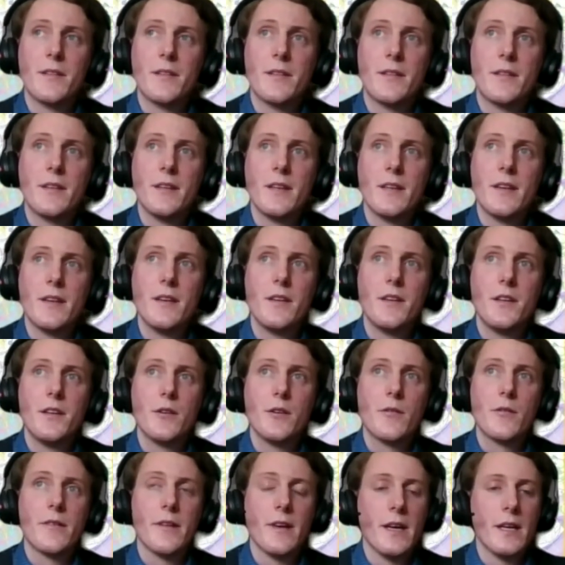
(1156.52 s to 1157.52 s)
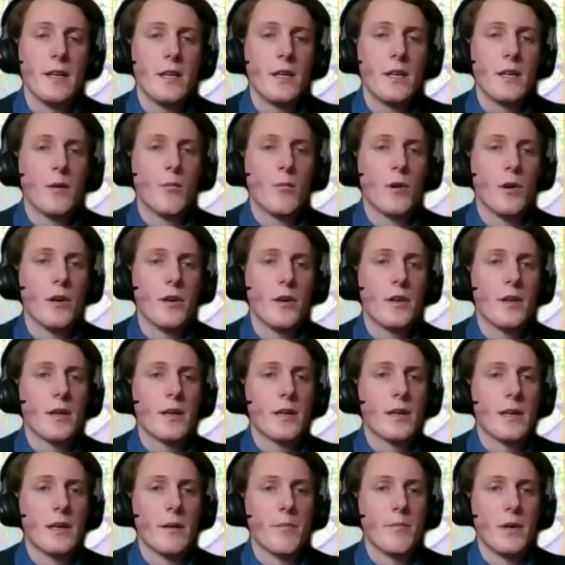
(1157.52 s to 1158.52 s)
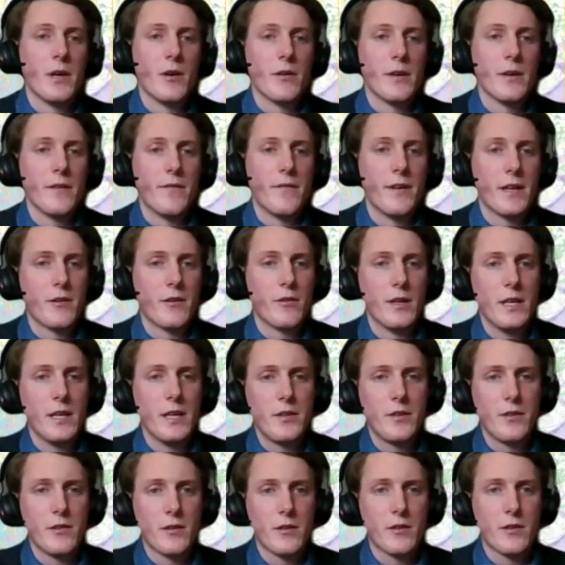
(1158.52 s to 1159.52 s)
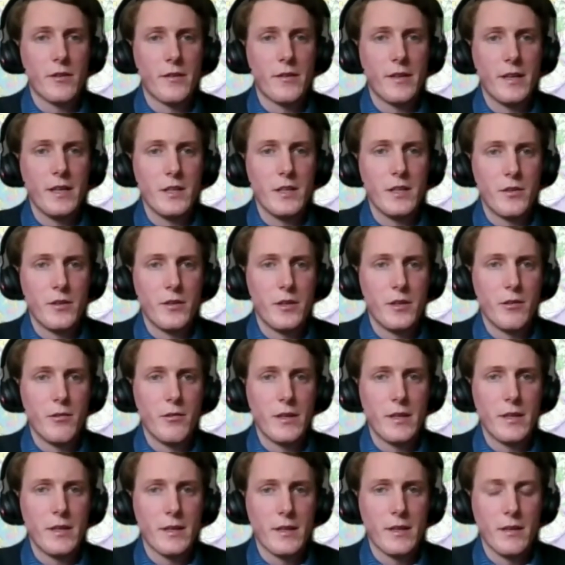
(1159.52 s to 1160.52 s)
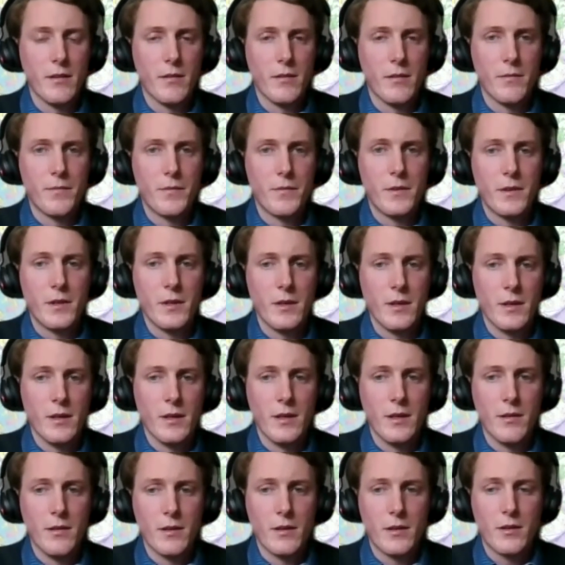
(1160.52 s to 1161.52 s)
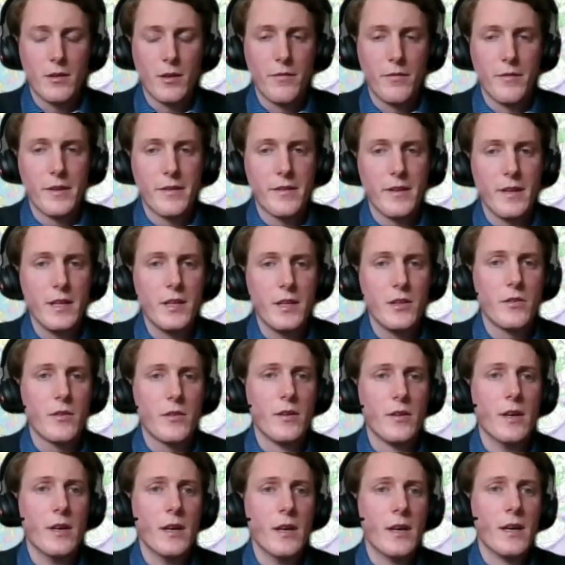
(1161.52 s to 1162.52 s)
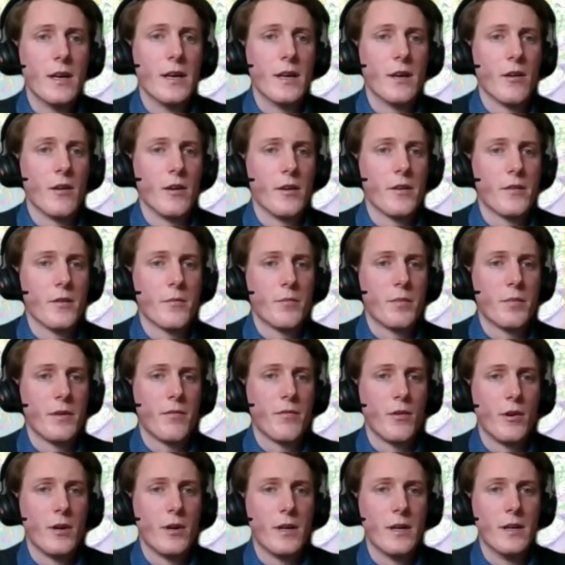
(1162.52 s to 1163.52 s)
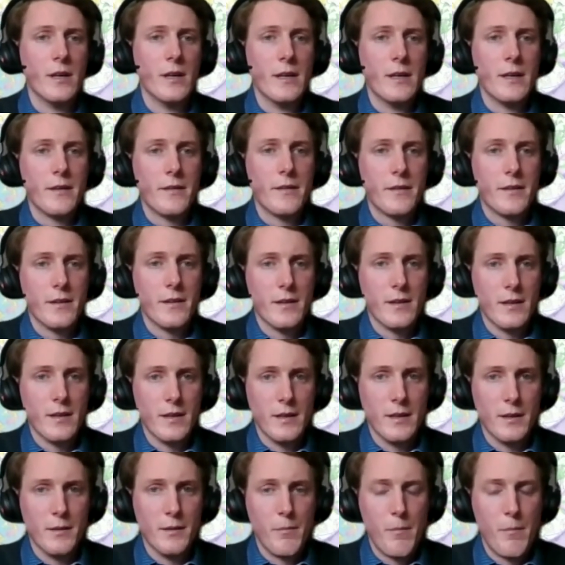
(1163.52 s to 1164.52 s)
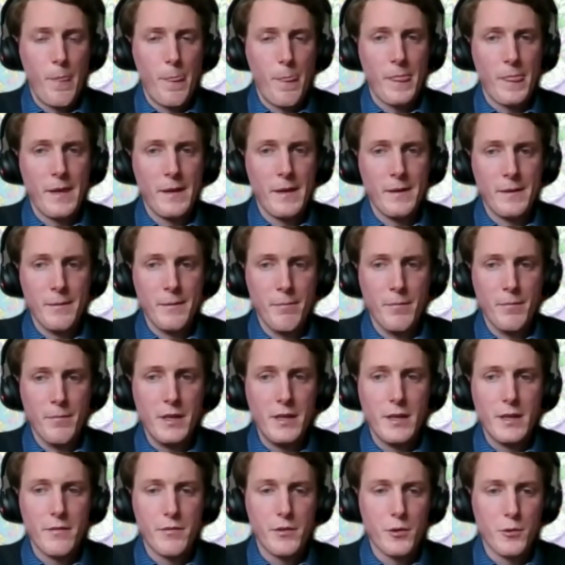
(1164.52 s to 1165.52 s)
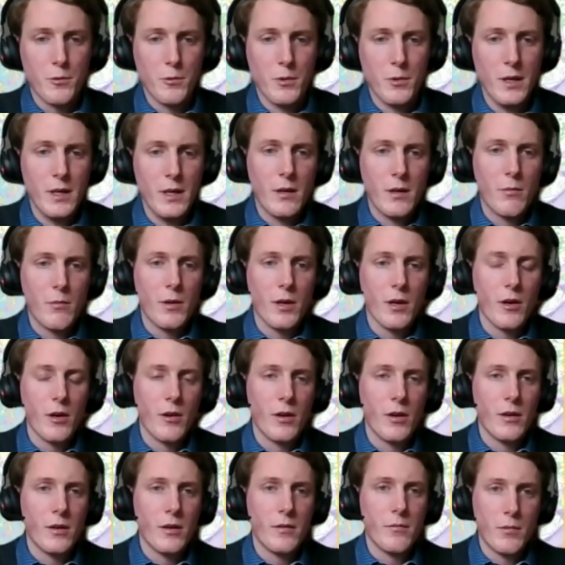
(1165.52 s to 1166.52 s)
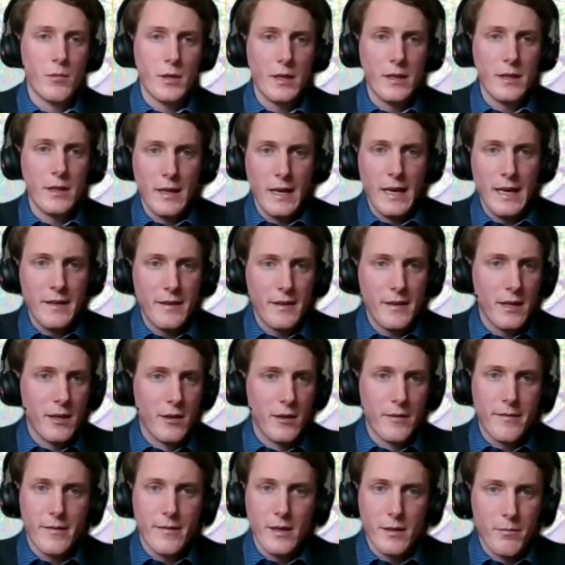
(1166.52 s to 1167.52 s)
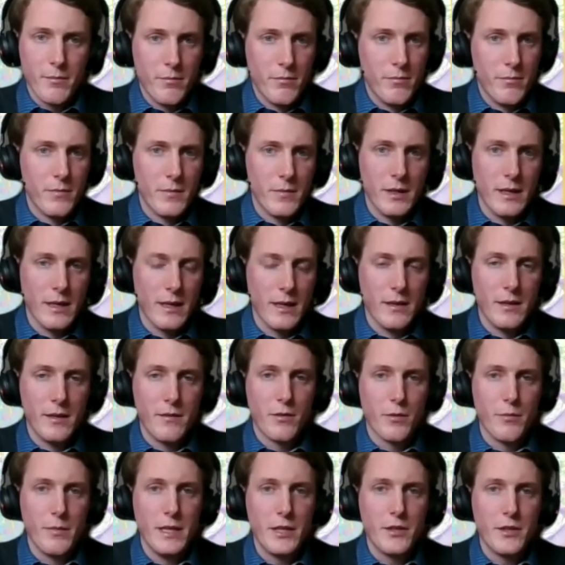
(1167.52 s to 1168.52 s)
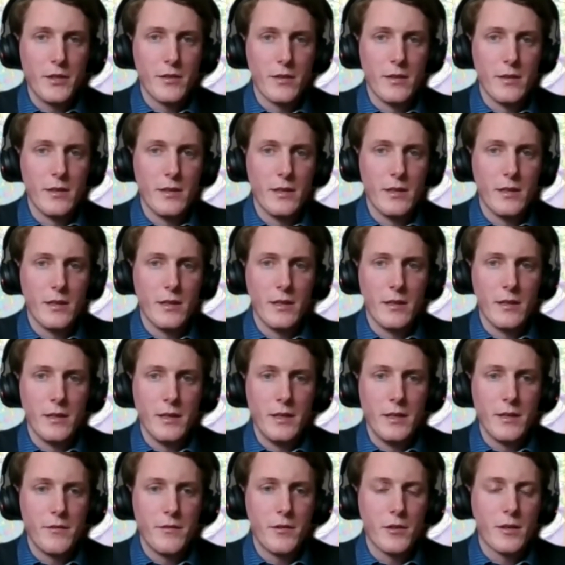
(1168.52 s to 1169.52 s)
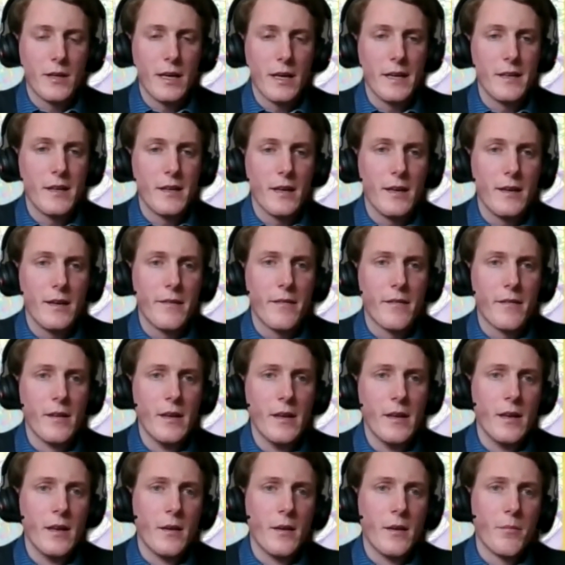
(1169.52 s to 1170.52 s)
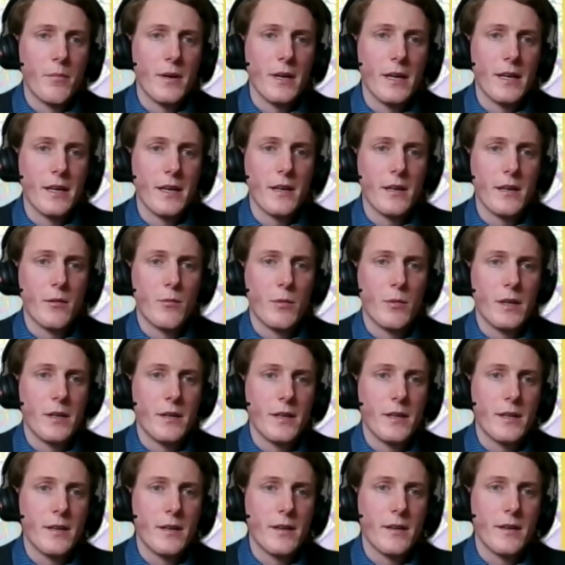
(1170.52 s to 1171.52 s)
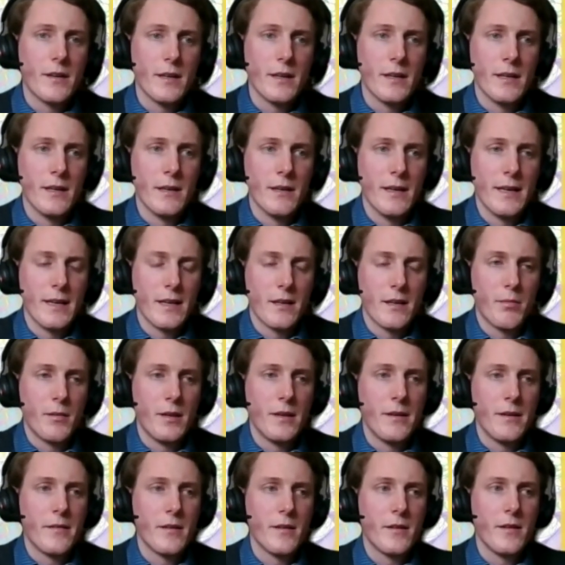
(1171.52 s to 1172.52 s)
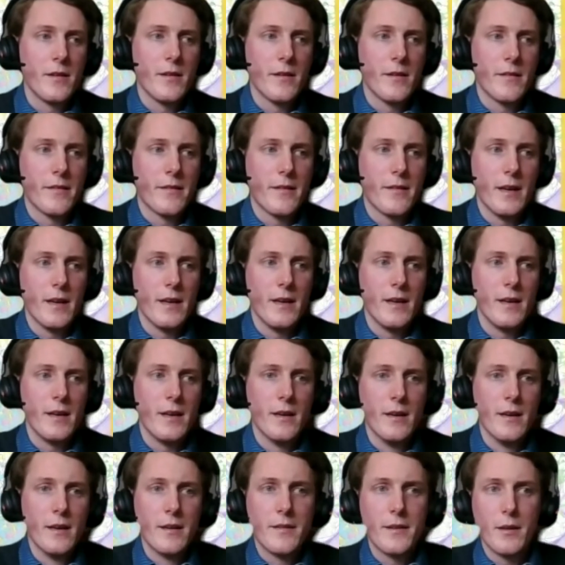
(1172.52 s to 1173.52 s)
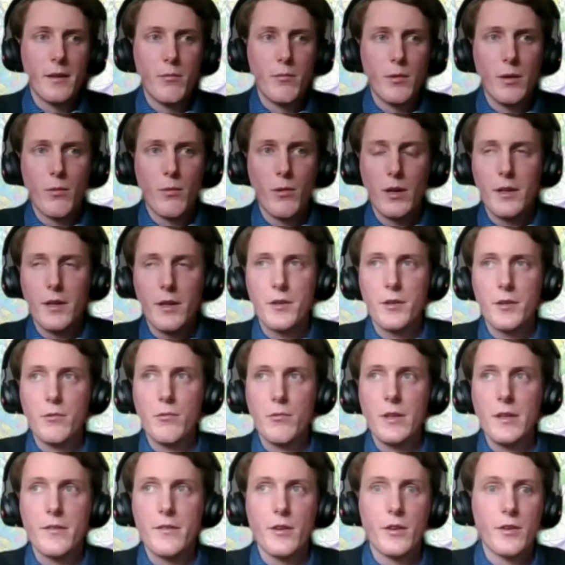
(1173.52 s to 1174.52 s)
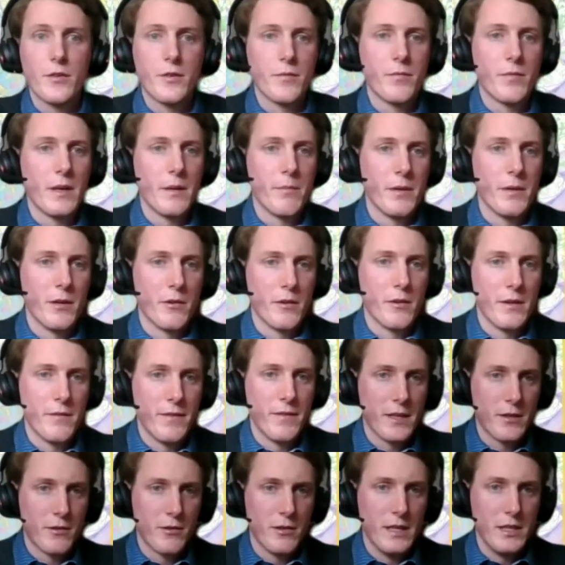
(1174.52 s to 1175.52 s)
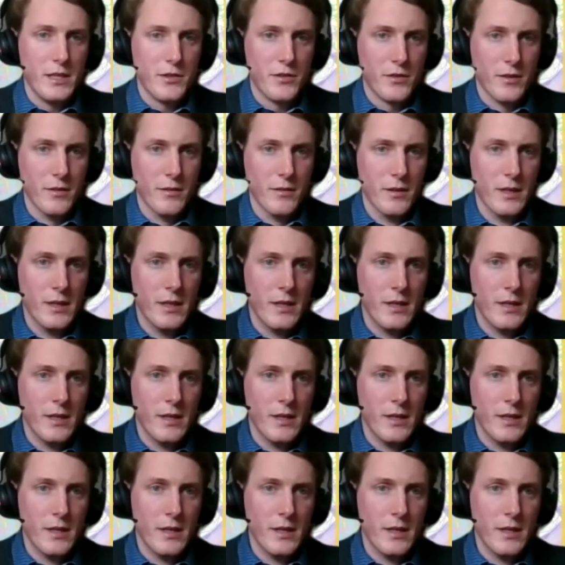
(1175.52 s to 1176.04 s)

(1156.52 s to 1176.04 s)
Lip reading: didn't use any wording about effectuation or causation during the conversation and also before the interview. We handed out some information interview guidelines, but we didn't explicitly say that we wanted to research about effectuation.